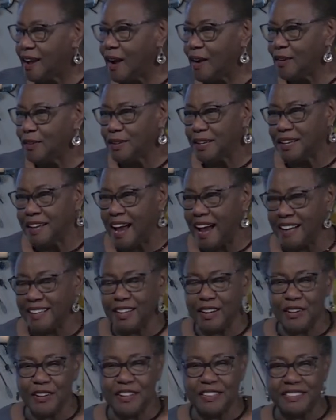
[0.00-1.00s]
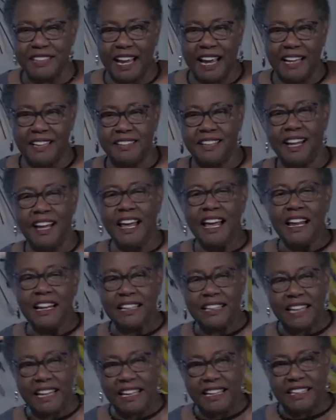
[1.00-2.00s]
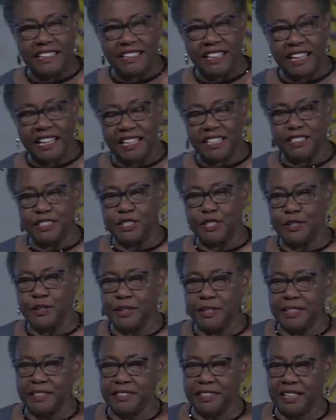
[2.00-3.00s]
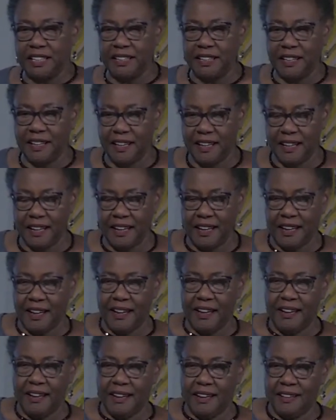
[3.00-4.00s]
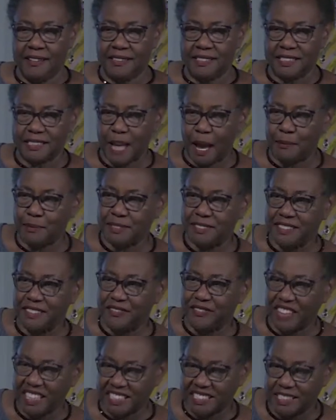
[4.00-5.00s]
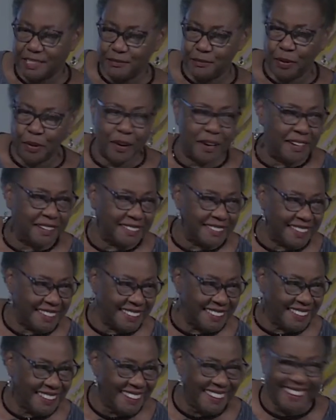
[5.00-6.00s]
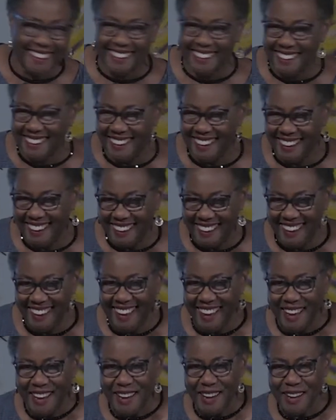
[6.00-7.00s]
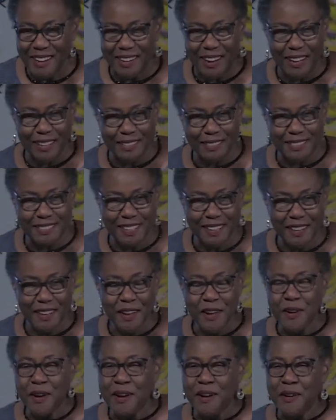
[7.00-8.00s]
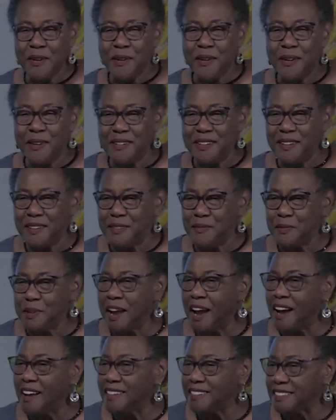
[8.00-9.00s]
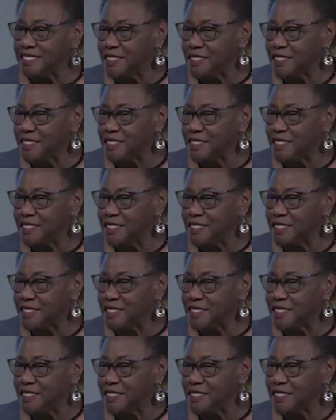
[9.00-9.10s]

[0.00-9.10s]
Only I learned that leaning into it stops the fixing part. Because we are the